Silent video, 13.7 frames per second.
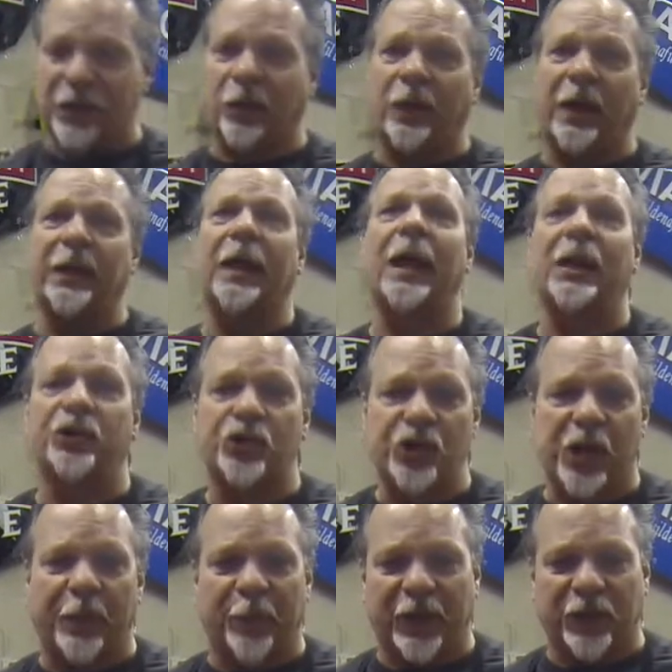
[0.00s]
great edge
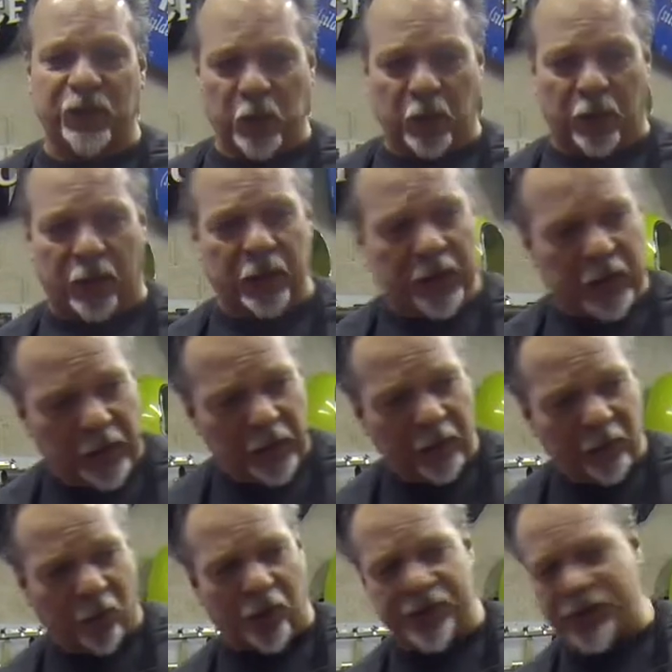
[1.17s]
shaping tool,
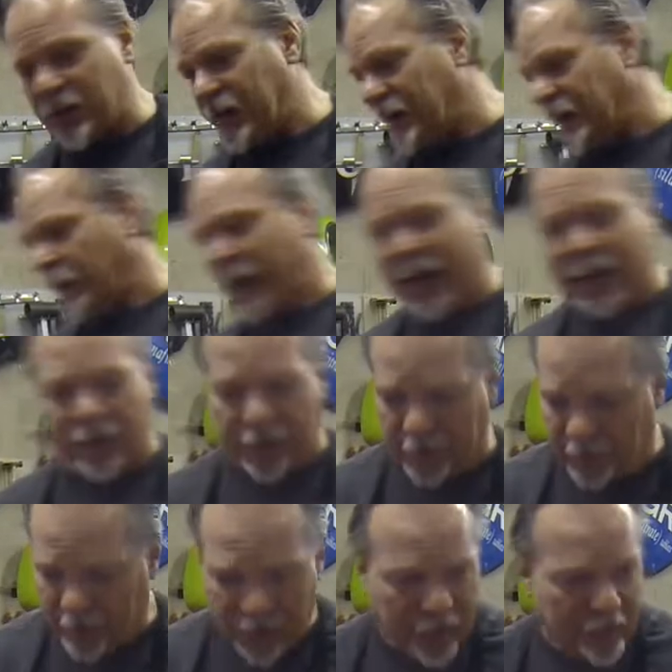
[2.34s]
more so than the mallet.
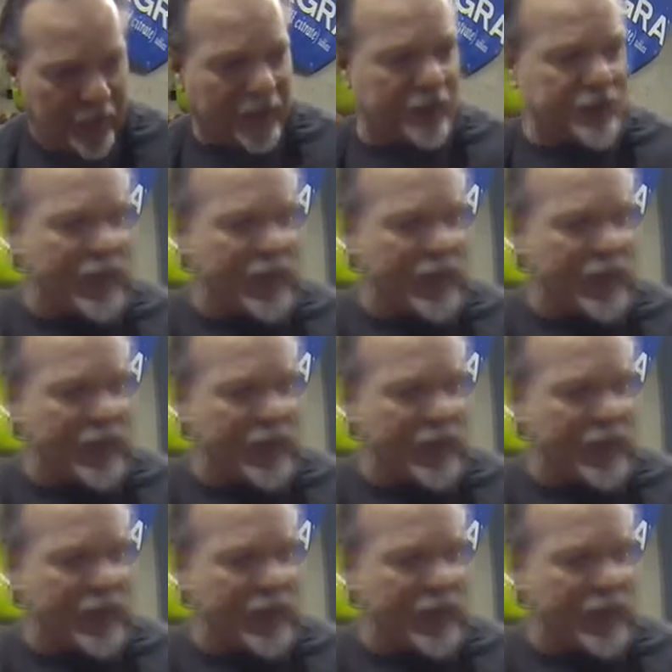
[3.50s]
Because